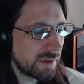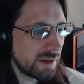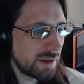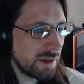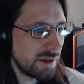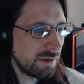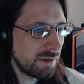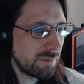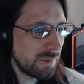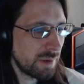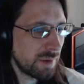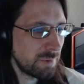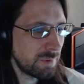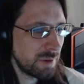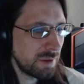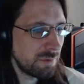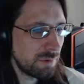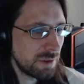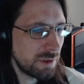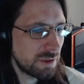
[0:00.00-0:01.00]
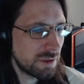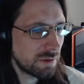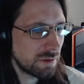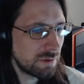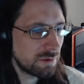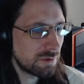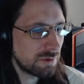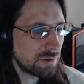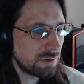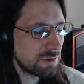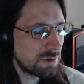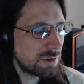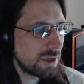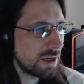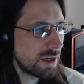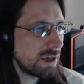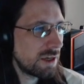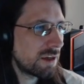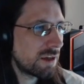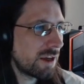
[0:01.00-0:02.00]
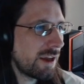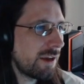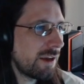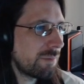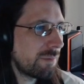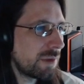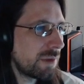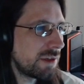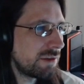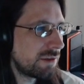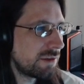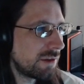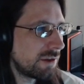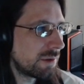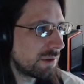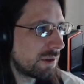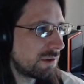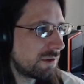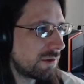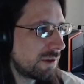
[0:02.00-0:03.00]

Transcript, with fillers: Uh, maybe we should say it can't be zero,